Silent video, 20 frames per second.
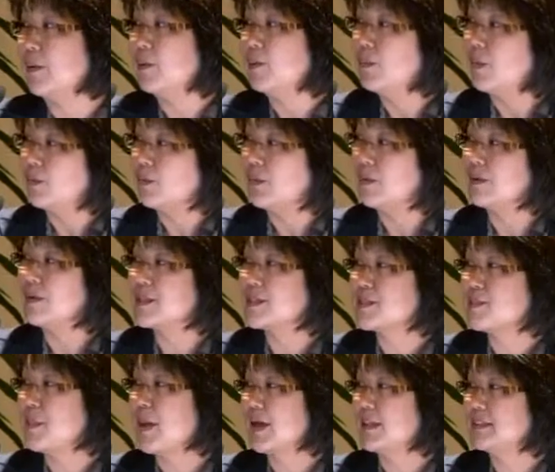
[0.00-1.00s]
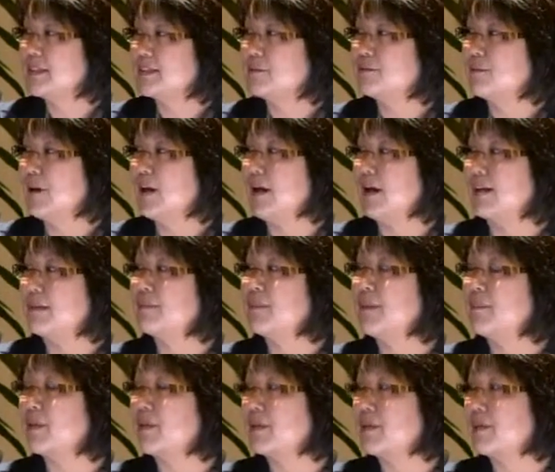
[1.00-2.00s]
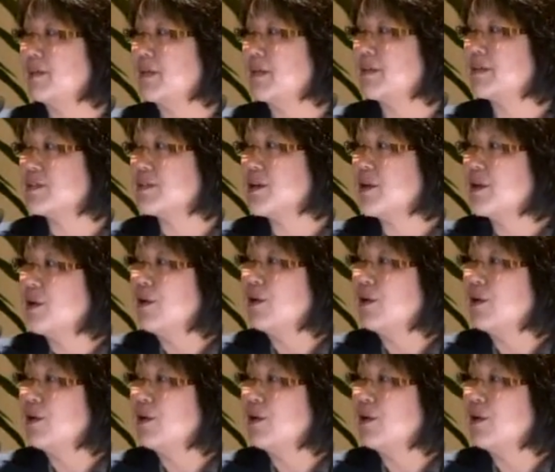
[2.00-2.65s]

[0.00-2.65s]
What we're expecting for item number 3 is